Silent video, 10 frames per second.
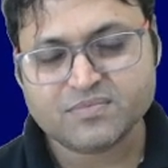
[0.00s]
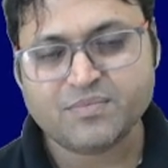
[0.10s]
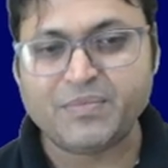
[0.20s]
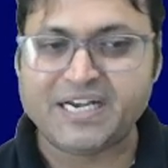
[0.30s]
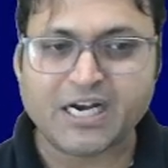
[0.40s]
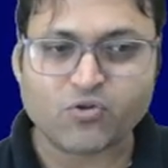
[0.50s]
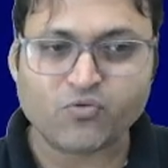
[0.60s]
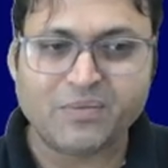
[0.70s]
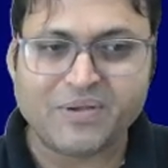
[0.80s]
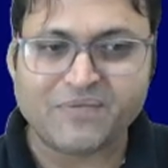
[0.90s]
beta 2 will
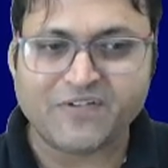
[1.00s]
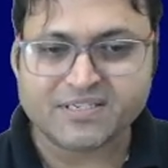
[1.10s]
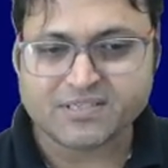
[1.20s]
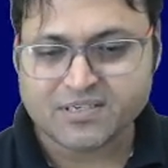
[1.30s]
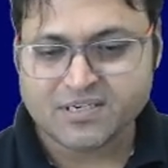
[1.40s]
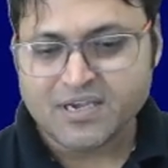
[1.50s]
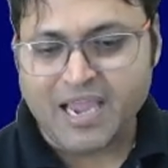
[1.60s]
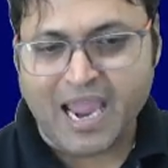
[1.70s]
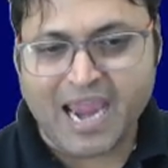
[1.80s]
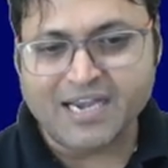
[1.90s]
be fixed
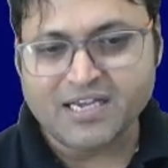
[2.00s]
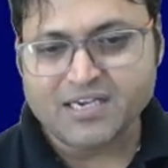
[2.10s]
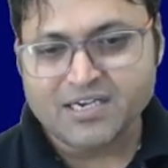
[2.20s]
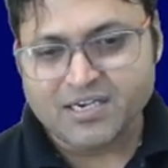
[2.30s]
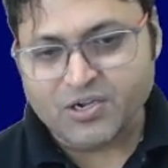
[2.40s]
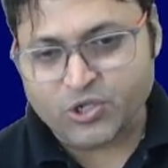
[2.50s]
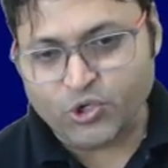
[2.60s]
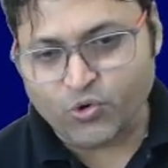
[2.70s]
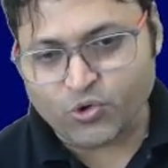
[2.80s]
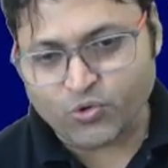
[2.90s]
and
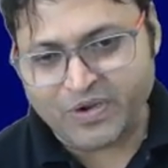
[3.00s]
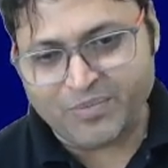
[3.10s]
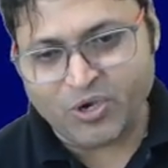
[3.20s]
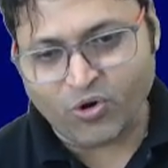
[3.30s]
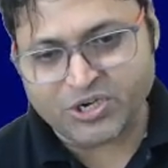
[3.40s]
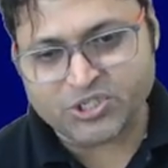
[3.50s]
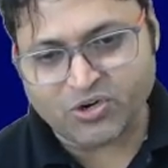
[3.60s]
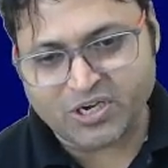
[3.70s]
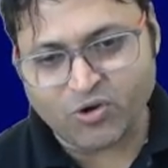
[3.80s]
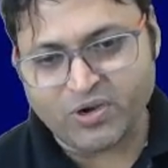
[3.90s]
U2 will be
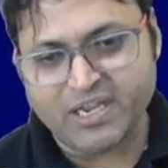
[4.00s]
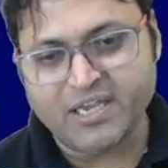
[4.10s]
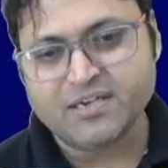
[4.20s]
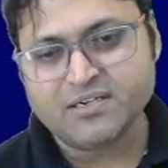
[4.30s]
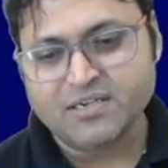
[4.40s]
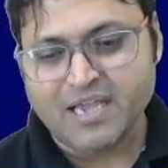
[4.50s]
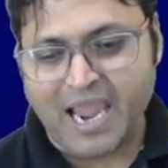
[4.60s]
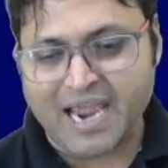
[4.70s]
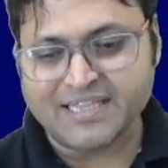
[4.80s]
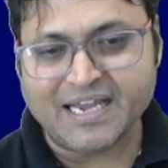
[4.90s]
horizontal only
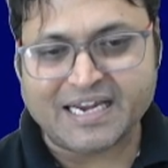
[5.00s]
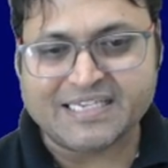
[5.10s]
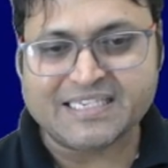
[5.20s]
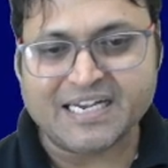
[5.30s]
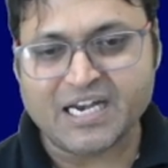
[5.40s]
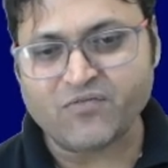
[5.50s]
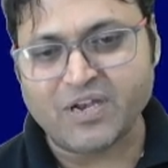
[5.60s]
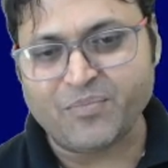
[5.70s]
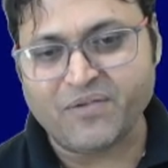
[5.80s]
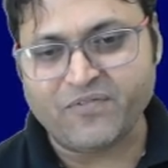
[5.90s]
and the resultant will
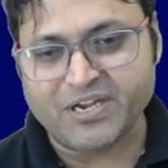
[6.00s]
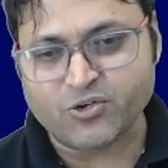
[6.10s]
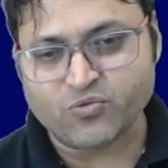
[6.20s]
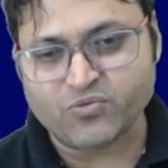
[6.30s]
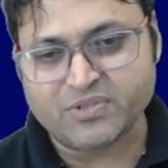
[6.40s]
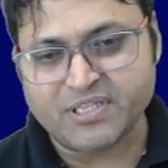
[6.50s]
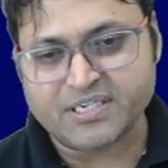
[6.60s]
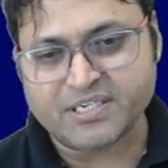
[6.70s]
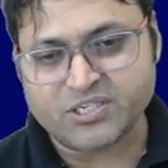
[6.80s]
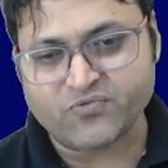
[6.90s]
be V2. This
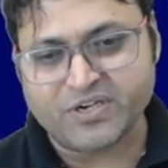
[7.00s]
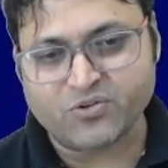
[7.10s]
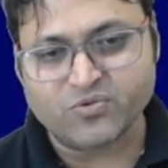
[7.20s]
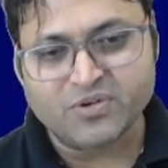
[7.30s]
is V2.